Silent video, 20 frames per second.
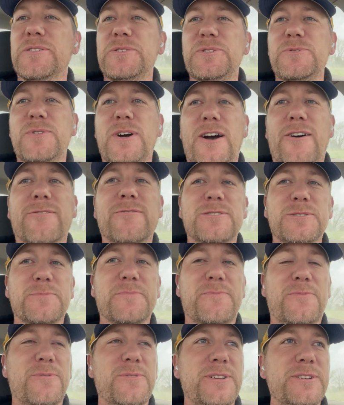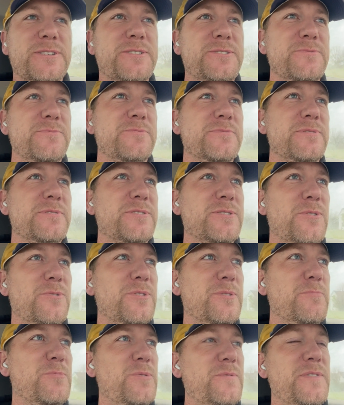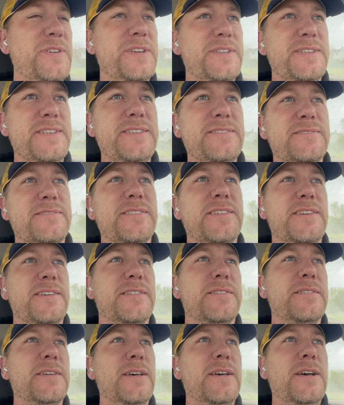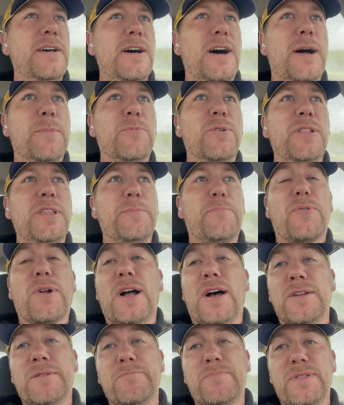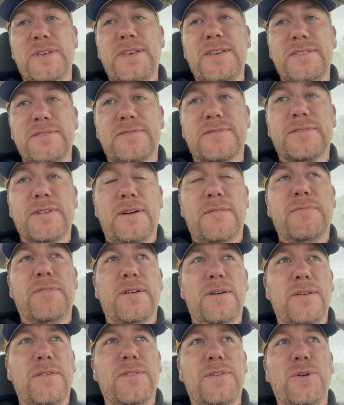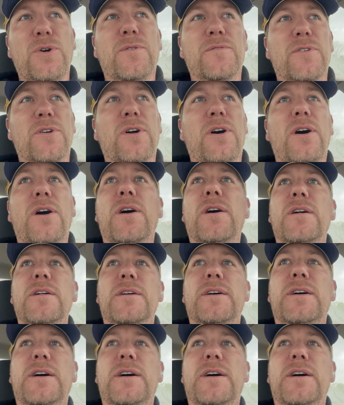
2 hours before they showed the movie in DC. And I'm really proud and pleased of the overhaul.